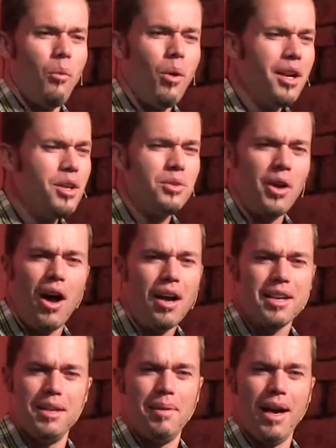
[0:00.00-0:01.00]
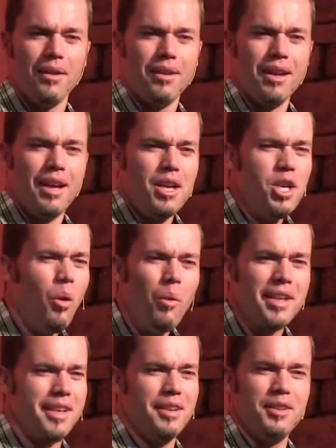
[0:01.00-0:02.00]
What are you talking about? No
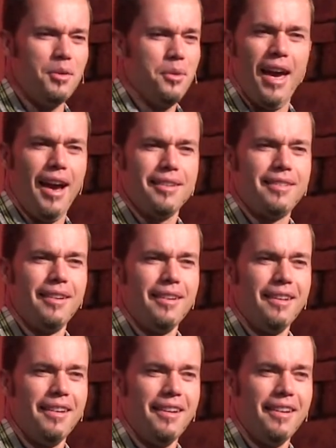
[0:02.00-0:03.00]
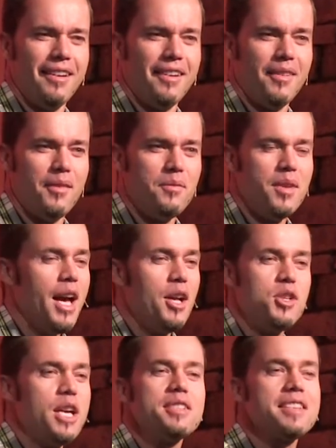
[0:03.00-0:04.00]
one can do that.
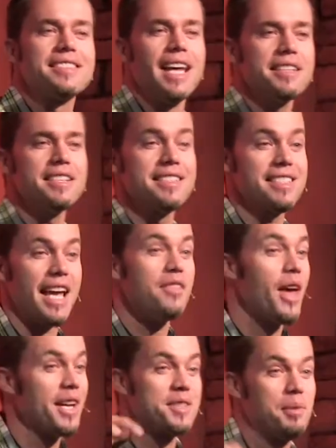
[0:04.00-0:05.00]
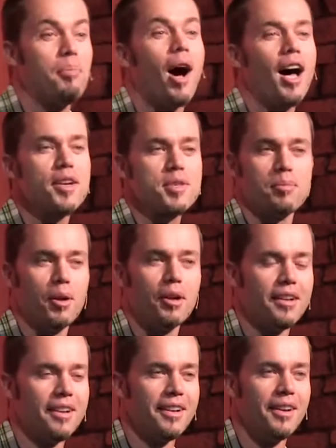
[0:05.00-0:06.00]
Jesus doesn't say that's
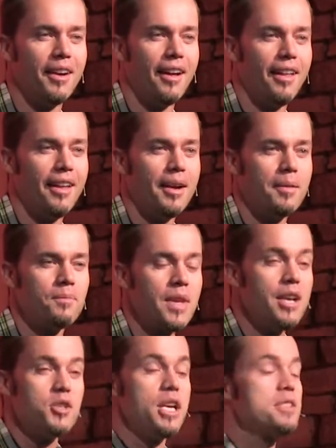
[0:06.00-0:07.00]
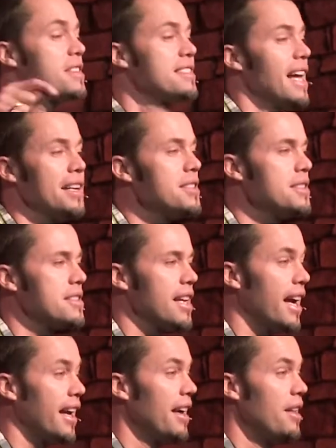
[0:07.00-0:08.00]
impossible. Jesus doesn't
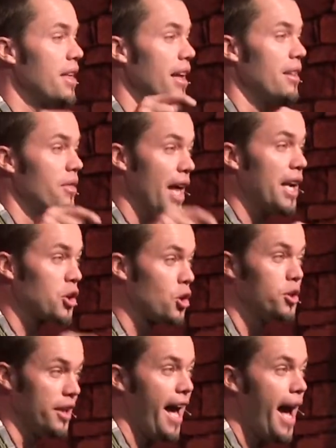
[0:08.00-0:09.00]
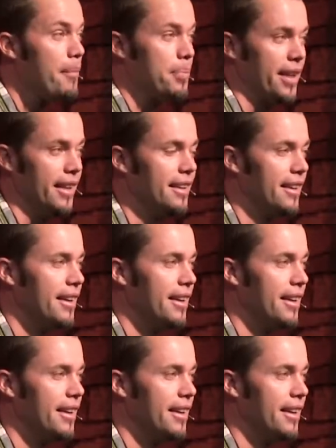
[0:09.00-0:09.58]
say that that couldn't happen.